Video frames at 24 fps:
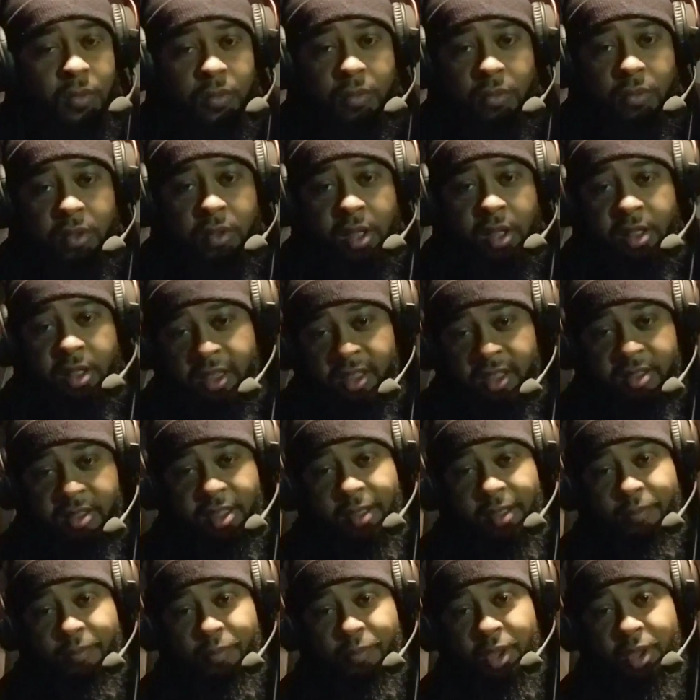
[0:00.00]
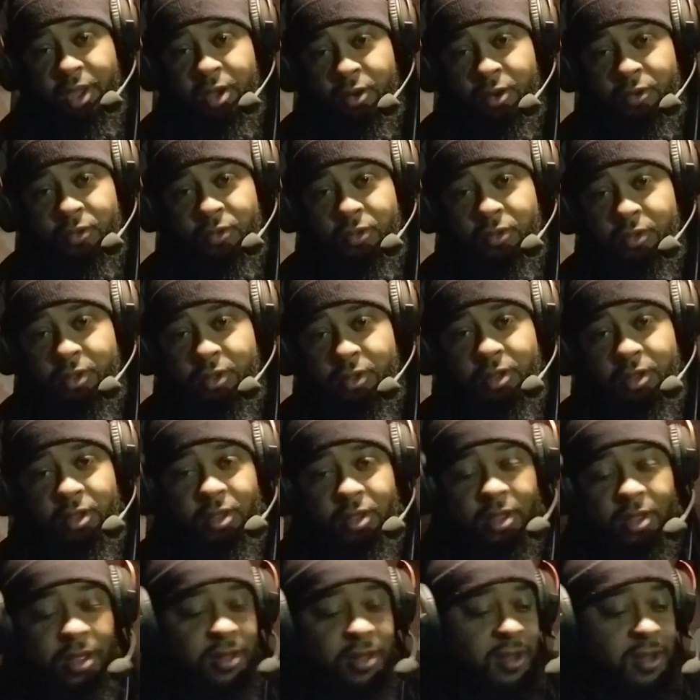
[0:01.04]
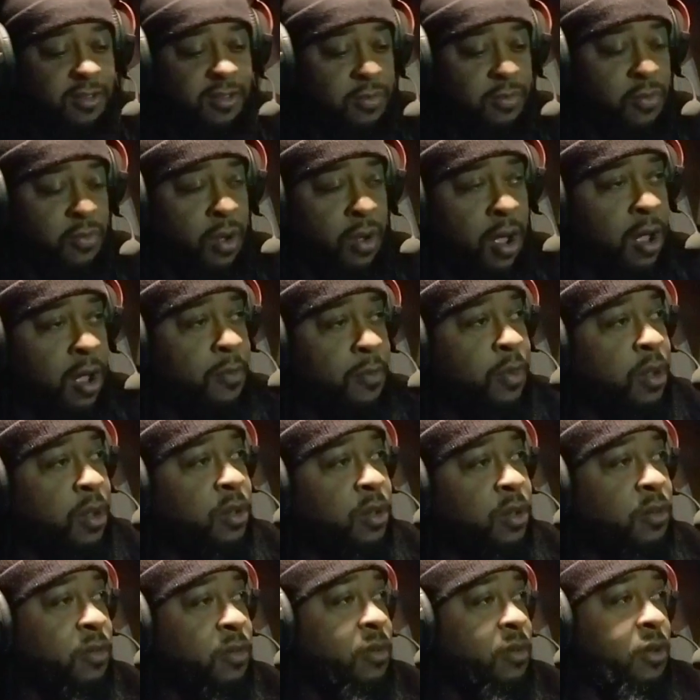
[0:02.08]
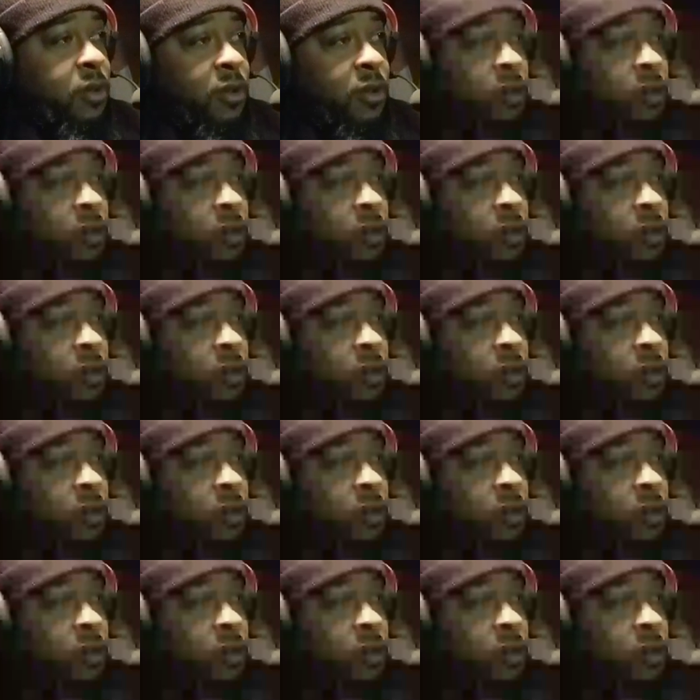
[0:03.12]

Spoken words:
hit that bell, hit that subscribe button.